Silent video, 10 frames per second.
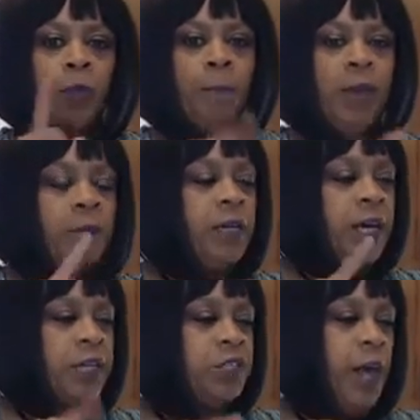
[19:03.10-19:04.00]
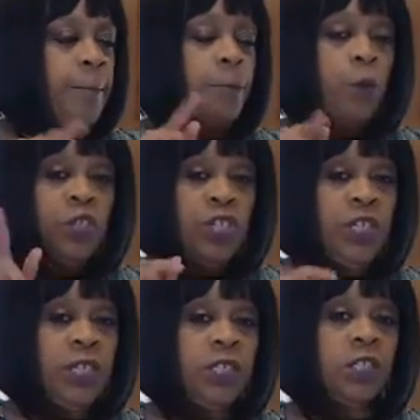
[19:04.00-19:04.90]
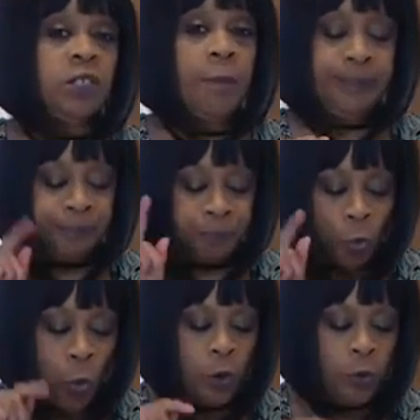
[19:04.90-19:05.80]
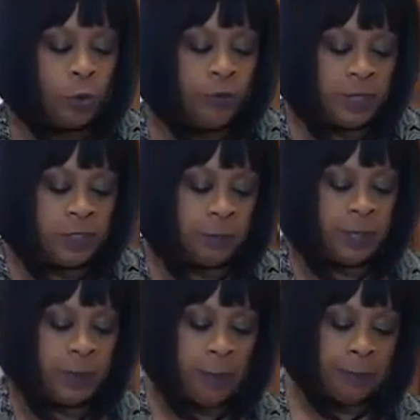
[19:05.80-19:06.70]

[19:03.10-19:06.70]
Maybe next time more cheese. Working on the recipe.